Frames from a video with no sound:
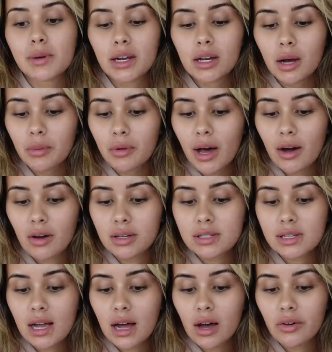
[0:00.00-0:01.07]
been a couple
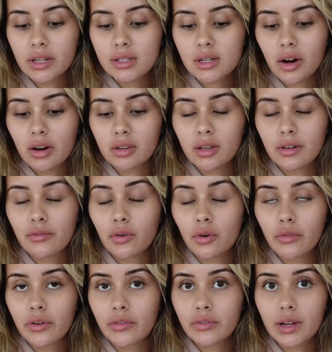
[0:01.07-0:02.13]
hours now. It's currently
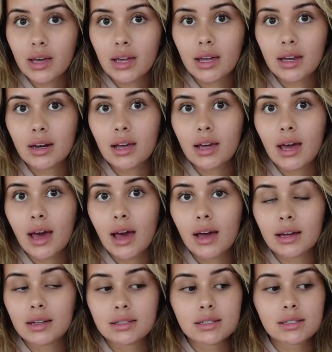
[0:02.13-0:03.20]
4:15
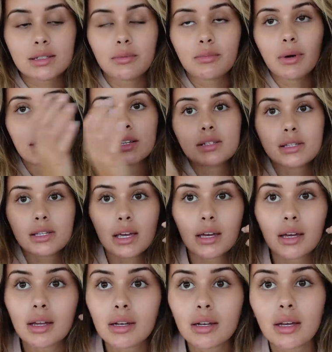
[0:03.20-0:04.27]
and my
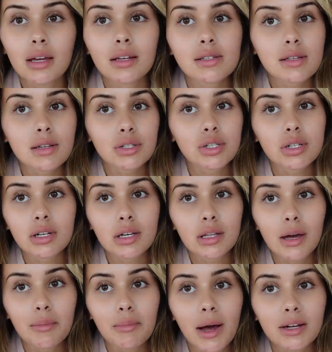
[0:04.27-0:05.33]
skin is literally
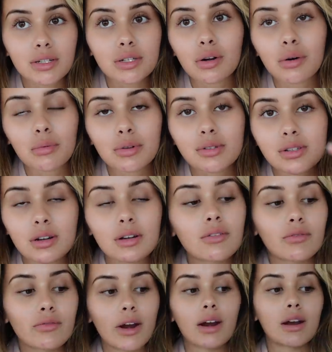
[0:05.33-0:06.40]
like back to normal. It's not
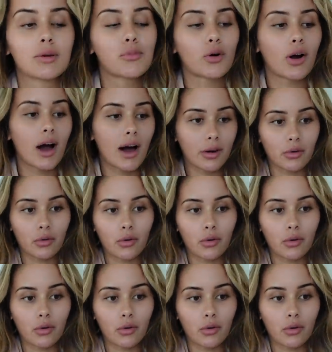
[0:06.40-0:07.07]
even red anymore at